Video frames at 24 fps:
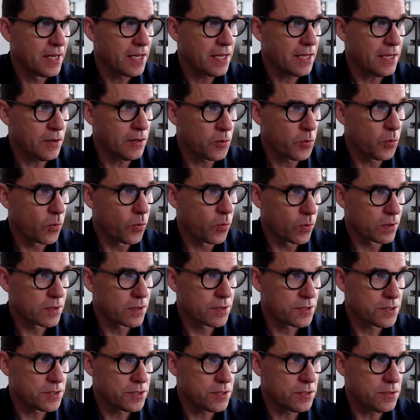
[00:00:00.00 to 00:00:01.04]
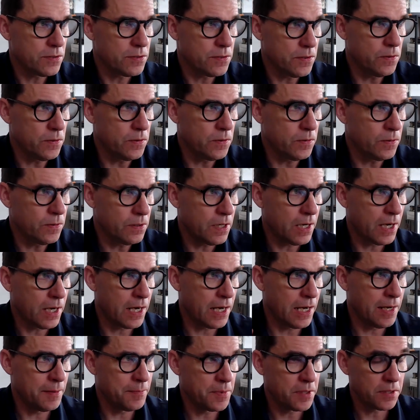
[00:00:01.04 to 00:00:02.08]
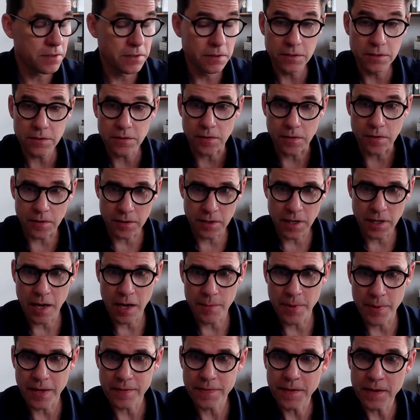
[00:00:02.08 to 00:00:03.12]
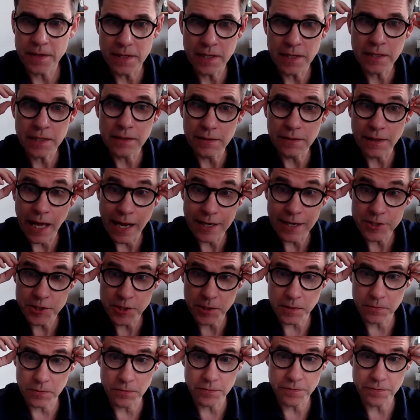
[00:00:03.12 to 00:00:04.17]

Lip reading: in order to learn about the ecological